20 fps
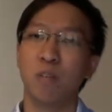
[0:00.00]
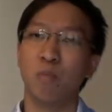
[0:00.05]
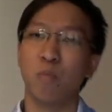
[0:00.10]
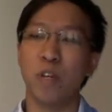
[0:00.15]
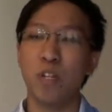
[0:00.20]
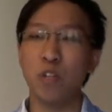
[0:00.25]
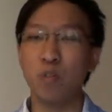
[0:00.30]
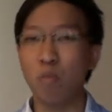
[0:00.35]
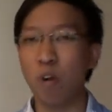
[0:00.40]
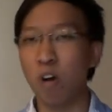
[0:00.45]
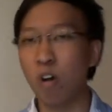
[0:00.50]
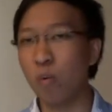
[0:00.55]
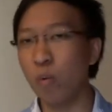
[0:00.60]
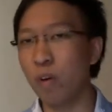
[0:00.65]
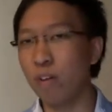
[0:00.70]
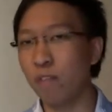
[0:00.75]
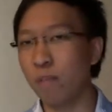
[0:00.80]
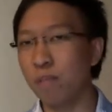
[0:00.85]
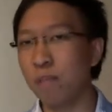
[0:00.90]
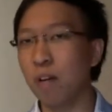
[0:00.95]
When you walk
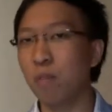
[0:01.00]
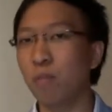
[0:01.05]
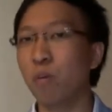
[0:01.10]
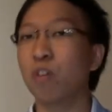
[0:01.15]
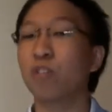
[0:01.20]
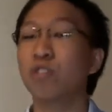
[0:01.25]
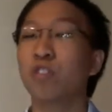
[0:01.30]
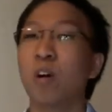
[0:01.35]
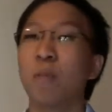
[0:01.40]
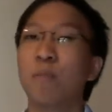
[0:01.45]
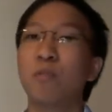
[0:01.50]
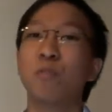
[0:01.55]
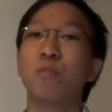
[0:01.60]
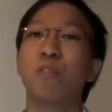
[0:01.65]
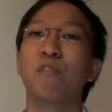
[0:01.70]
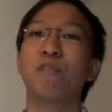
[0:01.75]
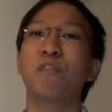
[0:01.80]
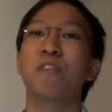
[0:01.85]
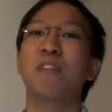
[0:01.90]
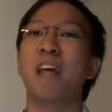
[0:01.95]
away from that workshop, you
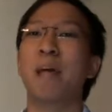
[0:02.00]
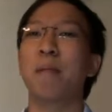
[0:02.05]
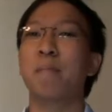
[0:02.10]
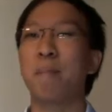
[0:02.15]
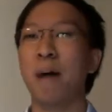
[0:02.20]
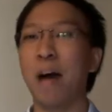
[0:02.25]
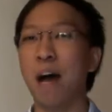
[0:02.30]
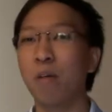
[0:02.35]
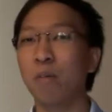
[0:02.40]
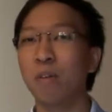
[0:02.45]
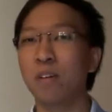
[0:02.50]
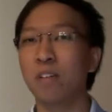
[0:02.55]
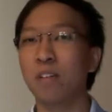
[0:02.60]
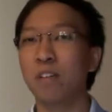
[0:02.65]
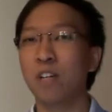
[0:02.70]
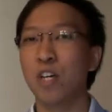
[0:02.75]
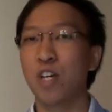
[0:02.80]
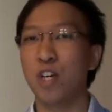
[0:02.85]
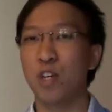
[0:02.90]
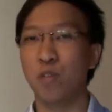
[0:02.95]
will feel empowered,
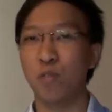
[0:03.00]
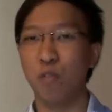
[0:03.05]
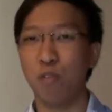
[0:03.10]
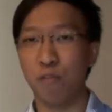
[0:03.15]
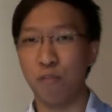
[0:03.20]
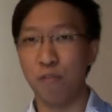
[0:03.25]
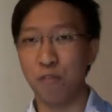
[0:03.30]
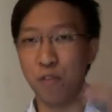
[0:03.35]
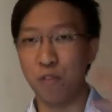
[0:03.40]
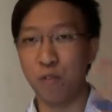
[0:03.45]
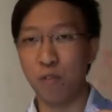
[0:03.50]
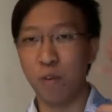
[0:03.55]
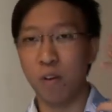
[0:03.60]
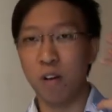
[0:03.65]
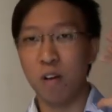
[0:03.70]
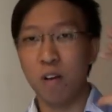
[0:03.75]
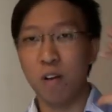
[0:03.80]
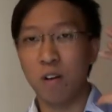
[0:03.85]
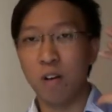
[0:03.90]
you will feel